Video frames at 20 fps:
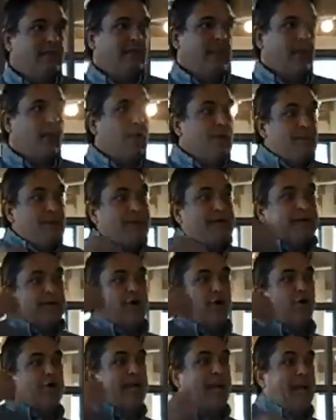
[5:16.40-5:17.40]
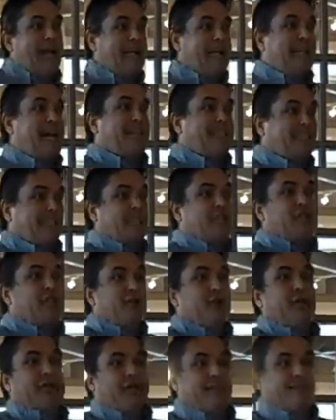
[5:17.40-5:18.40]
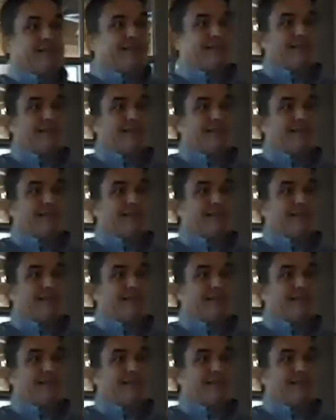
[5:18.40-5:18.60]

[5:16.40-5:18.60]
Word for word: and we make it okay not to do it.